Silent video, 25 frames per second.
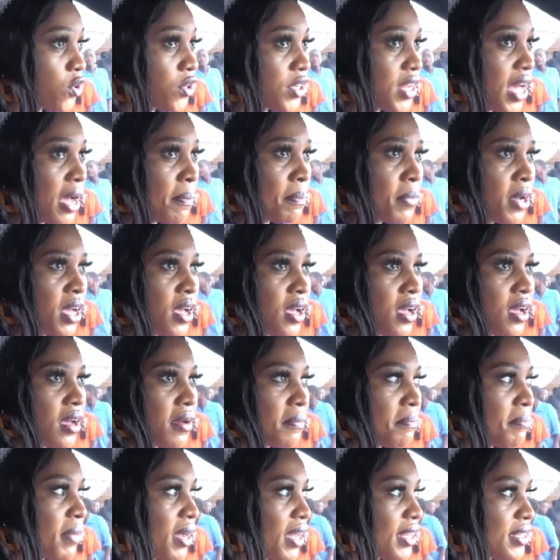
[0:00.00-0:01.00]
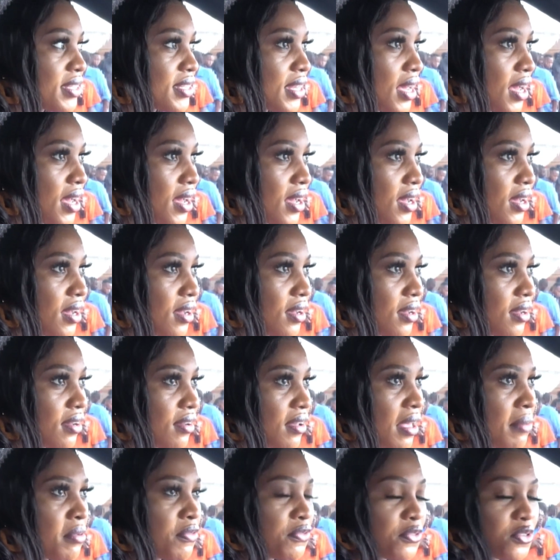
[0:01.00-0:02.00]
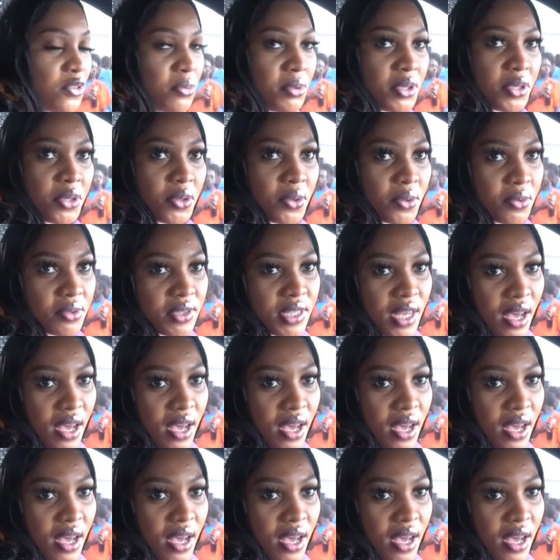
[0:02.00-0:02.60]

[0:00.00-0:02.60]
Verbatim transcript: up, but everybody we know